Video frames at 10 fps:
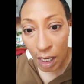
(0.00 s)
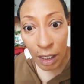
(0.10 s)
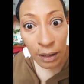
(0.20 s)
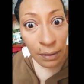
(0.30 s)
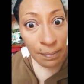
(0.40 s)

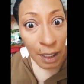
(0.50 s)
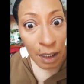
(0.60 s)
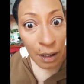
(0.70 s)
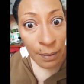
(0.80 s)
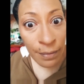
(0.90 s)

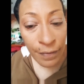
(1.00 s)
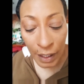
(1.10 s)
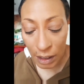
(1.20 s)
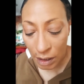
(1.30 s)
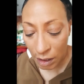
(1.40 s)
unmade up
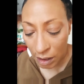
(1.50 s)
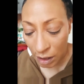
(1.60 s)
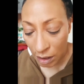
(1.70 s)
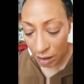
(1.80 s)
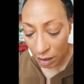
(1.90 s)

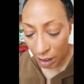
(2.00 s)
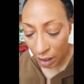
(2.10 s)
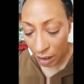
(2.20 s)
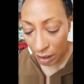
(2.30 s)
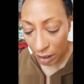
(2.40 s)
face
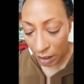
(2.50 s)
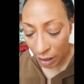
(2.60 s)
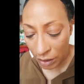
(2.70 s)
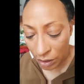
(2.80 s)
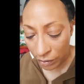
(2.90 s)
today, and
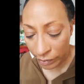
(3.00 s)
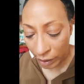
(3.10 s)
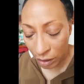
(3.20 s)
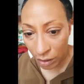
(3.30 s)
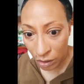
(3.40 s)
I
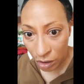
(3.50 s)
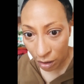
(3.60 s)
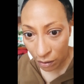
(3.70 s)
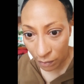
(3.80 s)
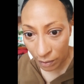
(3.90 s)
certainly couldn't
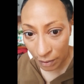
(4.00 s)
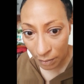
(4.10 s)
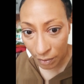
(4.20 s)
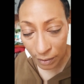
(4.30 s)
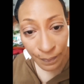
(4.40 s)
share it with
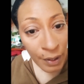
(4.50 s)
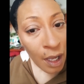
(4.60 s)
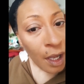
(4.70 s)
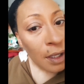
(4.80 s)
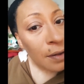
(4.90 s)
people.
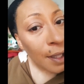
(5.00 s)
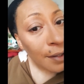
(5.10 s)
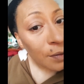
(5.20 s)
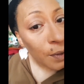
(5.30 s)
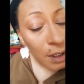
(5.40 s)
And
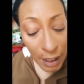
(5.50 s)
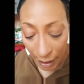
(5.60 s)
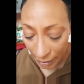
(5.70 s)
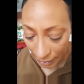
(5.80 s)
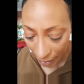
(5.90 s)
that's what
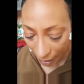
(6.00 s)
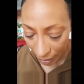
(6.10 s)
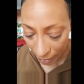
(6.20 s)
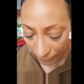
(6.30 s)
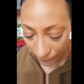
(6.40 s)
today is
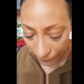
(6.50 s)
like.